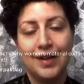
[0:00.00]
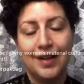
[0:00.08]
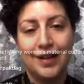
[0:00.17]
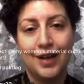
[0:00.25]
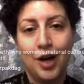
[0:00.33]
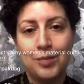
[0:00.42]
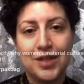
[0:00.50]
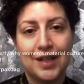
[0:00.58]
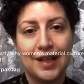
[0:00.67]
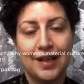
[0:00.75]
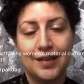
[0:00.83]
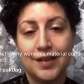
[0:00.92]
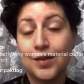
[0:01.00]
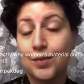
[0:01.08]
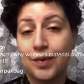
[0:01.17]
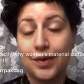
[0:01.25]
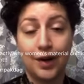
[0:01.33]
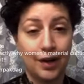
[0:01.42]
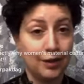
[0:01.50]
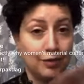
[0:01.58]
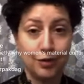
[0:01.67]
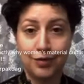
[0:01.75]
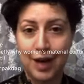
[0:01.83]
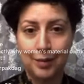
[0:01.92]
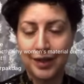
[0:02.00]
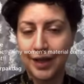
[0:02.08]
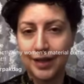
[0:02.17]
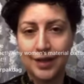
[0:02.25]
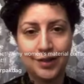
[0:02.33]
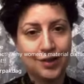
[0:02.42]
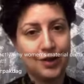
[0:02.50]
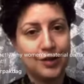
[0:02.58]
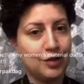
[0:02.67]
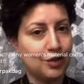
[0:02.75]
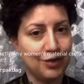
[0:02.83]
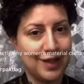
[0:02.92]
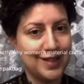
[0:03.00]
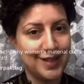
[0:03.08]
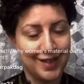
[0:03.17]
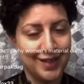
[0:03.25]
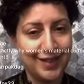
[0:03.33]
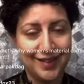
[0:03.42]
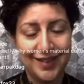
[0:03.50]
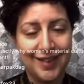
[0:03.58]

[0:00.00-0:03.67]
an object like this with all of your family in it or all of your friends in it.